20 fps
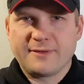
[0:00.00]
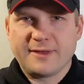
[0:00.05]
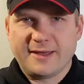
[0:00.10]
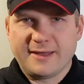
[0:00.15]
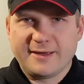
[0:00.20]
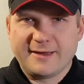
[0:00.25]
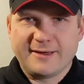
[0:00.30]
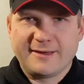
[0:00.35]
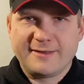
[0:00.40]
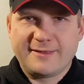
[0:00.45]

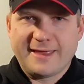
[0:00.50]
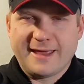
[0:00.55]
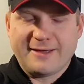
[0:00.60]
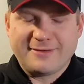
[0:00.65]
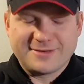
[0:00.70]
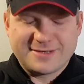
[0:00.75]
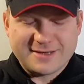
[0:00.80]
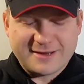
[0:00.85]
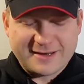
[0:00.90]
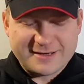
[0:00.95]
the
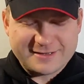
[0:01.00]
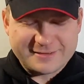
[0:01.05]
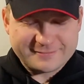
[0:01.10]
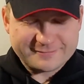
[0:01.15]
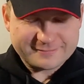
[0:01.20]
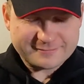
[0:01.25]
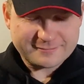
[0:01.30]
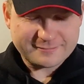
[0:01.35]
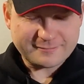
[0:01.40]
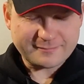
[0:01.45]
outside
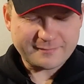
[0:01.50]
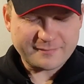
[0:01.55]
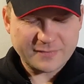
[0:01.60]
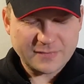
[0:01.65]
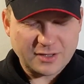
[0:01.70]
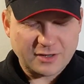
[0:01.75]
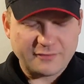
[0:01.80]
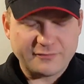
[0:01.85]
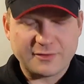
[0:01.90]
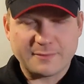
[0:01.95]

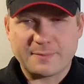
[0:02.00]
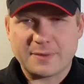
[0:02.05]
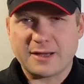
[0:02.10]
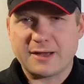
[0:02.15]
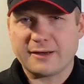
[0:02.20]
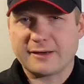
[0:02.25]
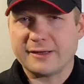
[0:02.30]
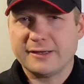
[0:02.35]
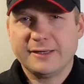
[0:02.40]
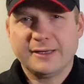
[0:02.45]
of the
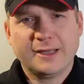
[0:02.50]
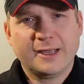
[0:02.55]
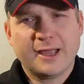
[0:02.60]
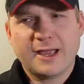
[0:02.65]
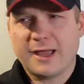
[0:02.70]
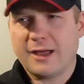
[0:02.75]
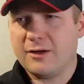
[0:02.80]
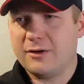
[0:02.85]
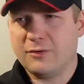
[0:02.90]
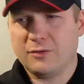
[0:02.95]
plug,
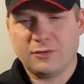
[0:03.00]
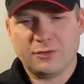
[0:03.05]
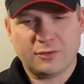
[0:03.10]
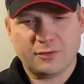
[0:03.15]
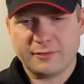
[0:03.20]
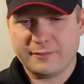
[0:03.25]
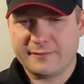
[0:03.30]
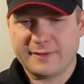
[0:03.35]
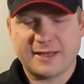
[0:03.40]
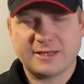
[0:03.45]

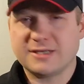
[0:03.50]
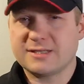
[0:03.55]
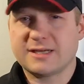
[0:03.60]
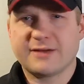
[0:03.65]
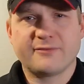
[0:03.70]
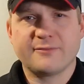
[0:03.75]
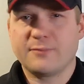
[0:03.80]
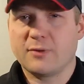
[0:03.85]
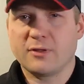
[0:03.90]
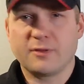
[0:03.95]
or they just
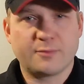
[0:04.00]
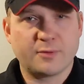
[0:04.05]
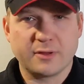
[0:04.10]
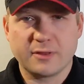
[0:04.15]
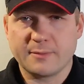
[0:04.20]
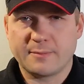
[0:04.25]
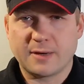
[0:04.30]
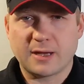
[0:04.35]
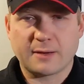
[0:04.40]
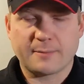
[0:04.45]
haven't bothered
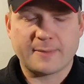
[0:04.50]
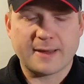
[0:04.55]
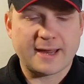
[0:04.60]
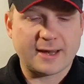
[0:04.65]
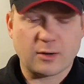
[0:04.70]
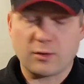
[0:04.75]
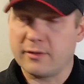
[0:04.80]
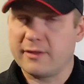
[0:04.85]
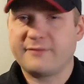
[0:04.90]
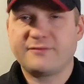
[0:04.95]
putting the plug
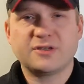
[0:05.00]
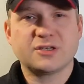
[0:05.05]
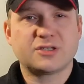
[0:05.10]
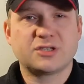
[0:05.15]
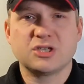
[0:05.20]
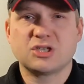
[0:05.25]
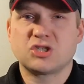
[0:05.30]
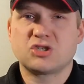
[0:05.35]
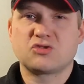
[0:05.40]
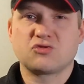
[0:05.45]
back, or they've just
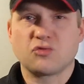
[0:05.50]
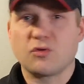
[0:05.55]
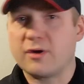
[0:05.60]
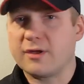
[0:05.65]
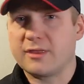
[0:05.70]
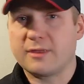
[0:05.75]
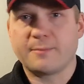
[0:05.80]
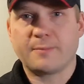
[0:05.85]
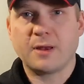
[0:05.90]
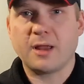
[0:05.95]

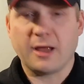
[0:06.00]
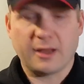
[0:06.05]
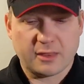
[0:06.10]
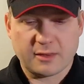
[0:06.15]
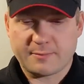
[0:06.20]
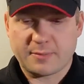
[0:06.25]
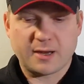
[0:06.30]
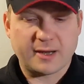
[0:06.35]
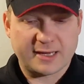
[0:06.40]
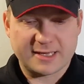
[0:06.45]
destroyed the plug.
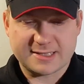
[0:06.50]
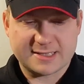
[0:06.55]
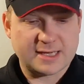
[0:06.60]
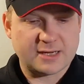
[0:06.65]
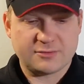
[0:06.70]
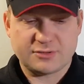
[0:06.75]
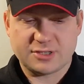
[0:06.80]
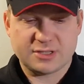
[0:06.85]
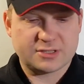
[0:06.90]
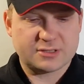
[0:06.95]
The plug is
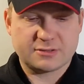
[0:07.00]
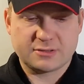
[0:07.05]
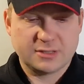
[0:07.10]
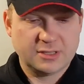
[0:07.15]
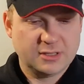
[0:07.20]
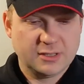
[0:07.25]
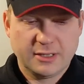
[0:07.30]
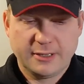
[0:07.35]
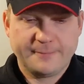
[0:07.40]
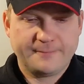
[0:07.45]
now just,
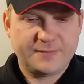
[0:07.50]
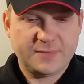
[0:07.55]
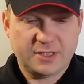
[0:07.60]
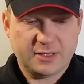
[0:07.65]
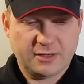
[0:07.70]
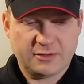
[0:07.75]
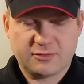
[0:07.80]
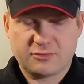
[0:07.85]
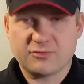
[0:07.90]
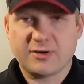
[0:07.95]

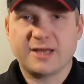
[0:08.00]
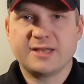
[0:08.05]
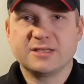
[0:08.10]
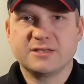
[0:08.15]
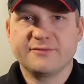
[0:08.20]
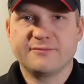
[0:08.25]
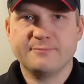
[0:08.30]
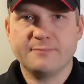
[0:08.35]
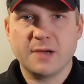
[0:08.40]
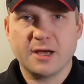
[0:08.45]

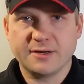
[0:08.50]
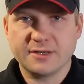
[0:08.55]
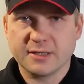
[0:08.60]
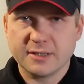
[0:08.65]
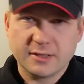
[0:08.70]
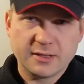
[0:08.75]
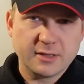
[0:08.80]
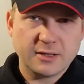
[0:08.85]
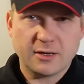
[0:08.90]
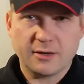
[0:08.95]
grains of mud
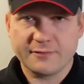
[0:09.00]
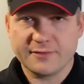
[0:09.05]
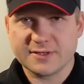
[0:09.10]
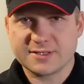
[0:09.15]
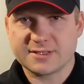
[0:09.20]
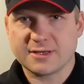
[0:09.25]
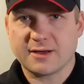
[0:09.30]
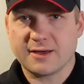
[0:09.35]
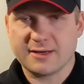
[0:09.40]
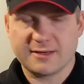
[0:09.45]
on the
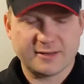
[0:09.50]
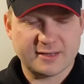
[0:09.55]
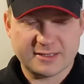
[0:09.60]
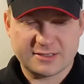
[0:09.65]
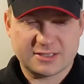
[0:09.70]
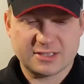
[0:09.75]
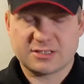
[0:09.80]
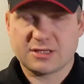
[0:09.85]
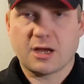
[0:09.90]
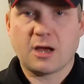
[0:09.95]
side and
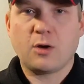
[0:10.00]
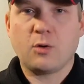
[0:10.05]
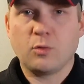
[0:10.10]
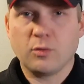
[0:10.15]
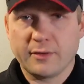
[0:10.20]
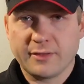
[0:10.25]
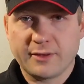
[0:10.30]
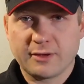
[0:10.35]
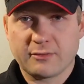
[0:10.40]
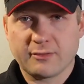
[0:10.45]
there's just a
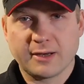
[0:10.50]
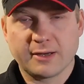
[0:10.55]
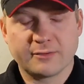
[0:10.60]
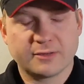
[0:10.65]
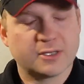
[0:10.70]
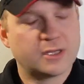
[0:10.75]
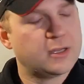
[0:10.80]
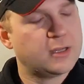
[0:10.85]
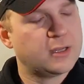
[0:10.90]
hole in the ground.